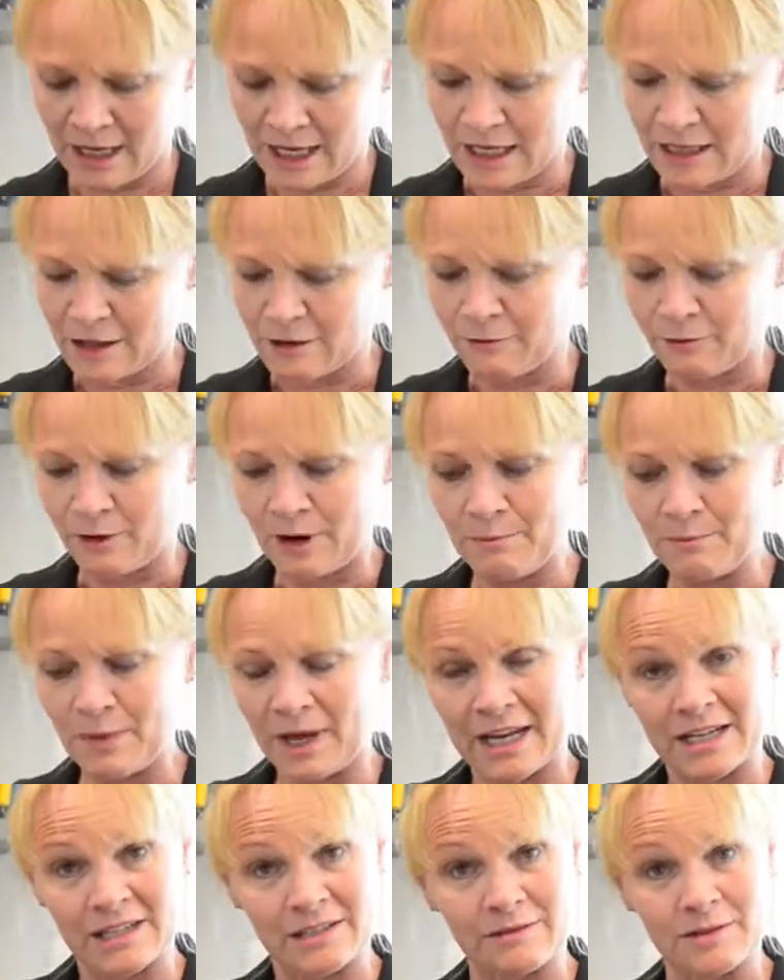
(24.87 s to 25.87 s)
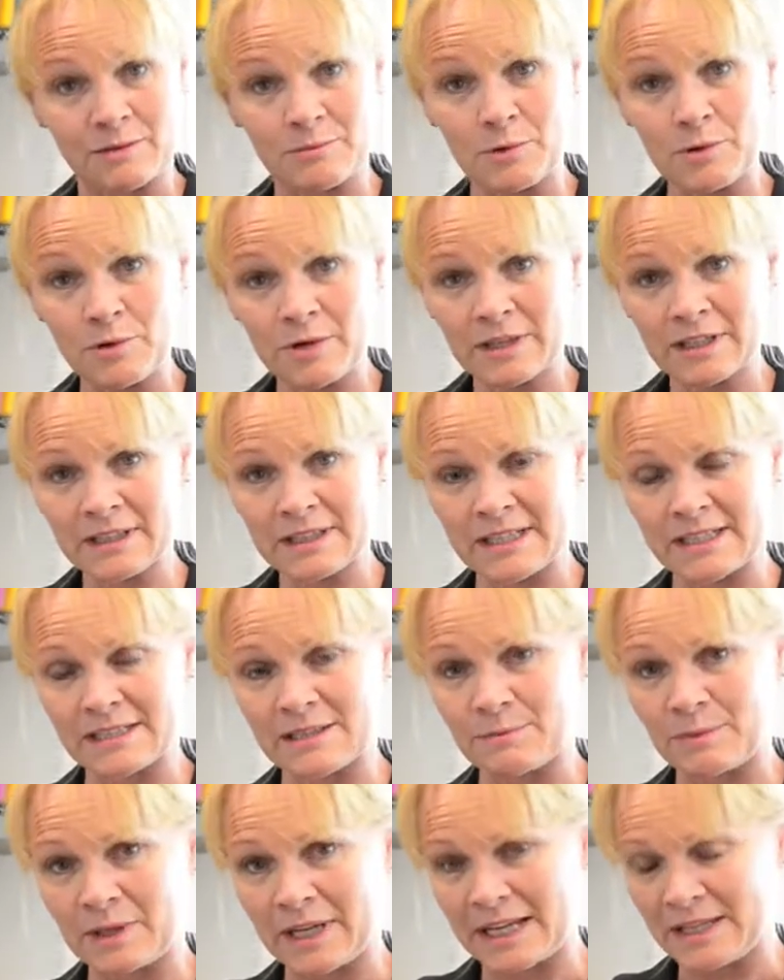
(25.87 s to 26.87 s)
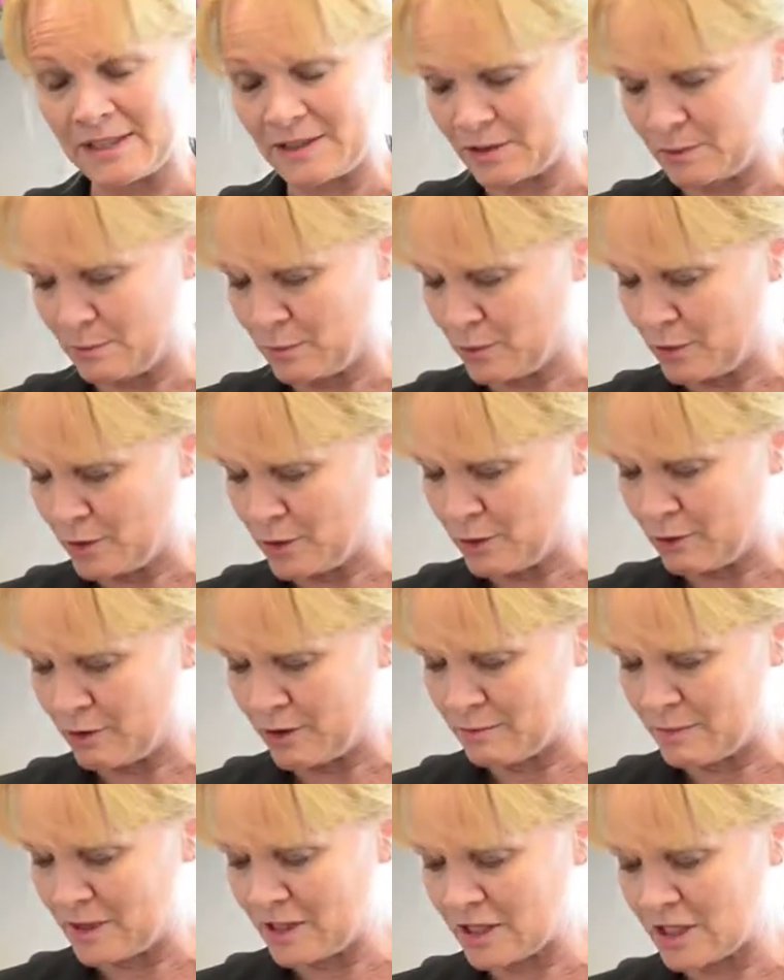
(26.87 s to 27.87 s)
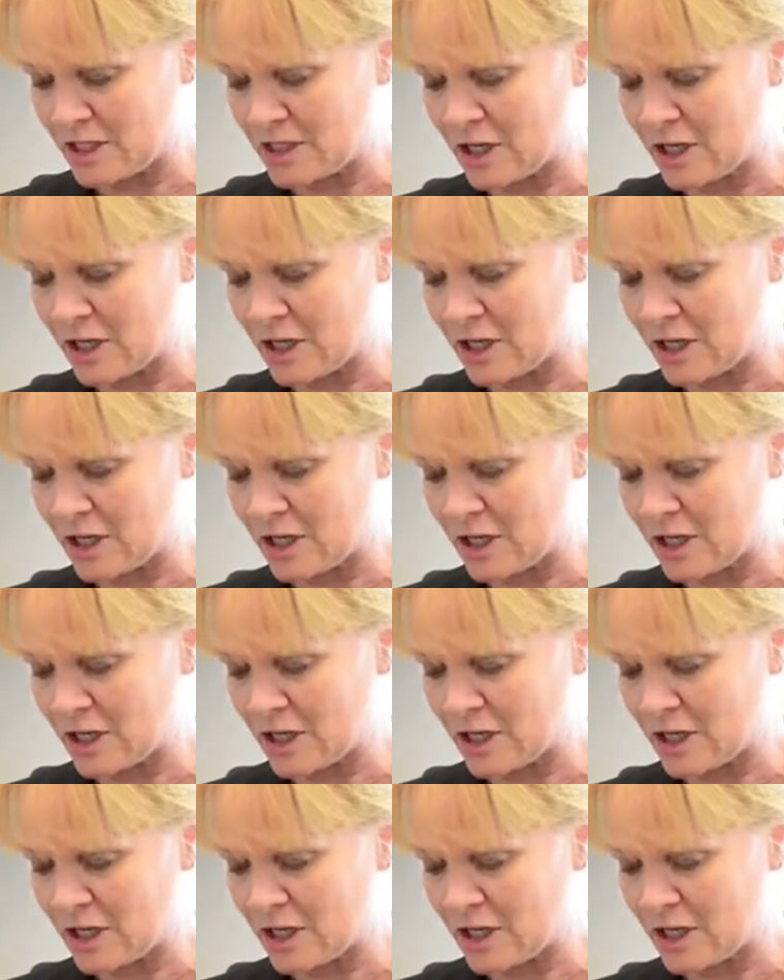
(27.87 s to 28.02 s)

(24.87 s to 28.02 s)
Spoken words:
In the front page of the booklet, there's a place to put your admission